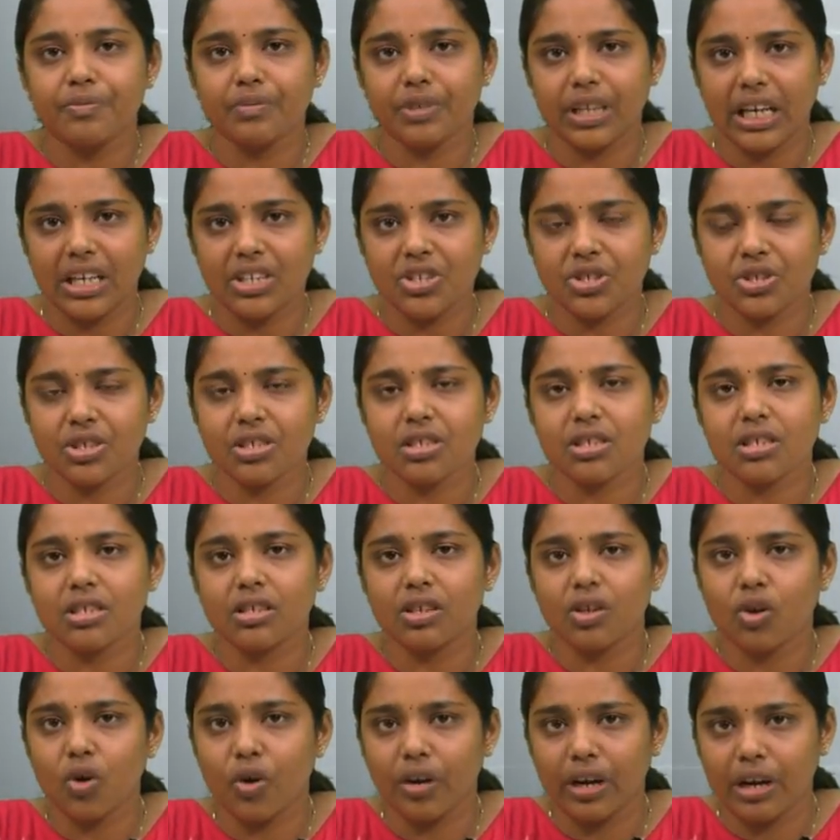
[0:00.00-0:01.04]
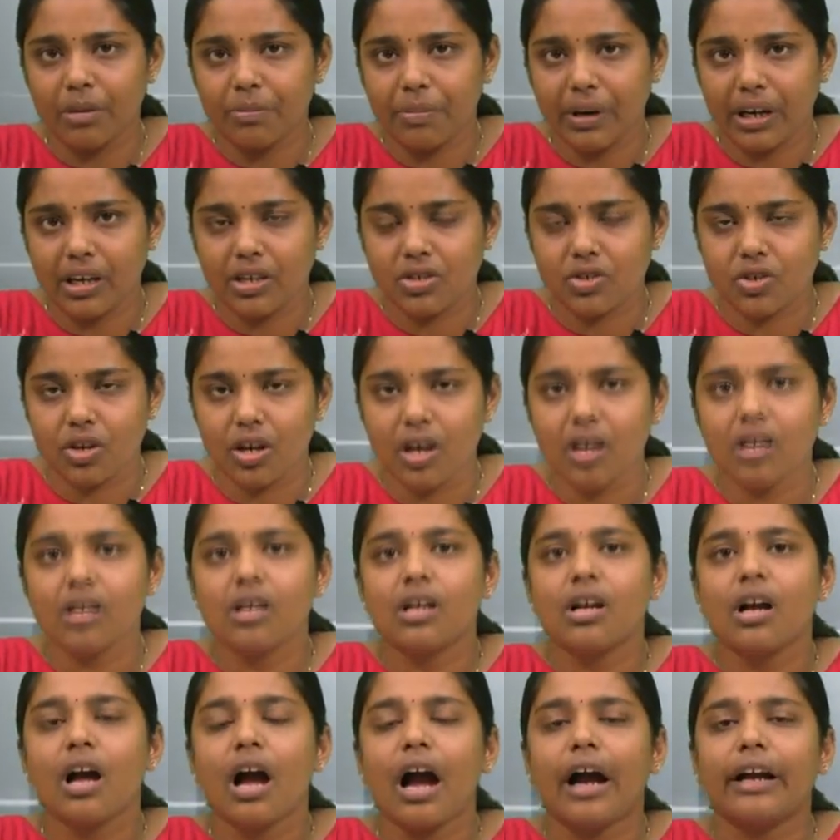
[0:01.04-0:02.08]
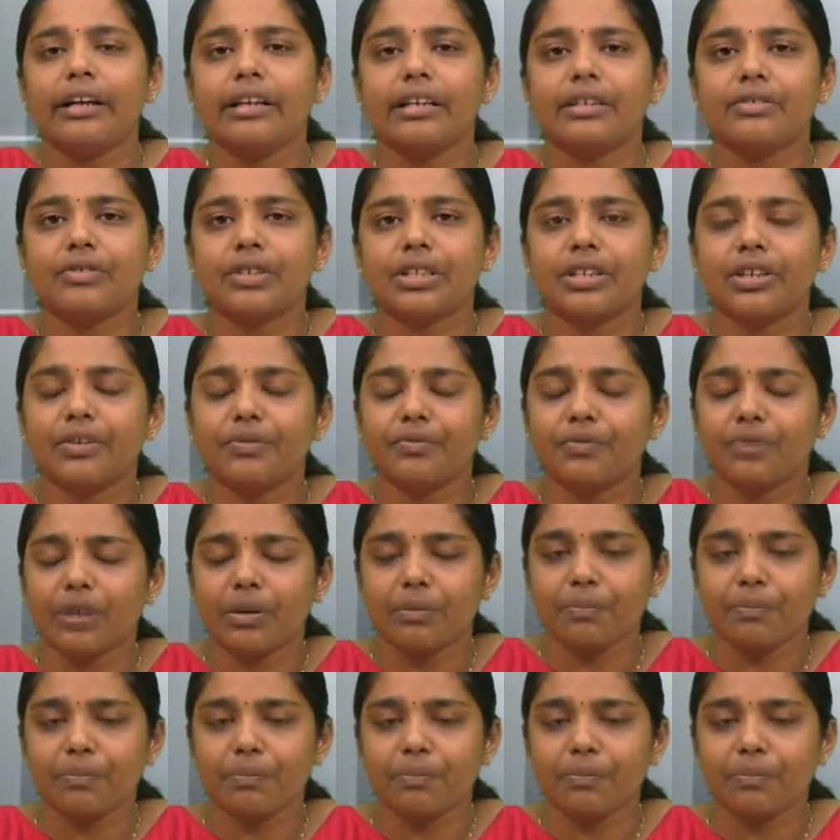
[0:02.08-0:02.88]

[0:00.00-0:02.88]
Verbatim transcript: tensions in the Korean peninsula and it will give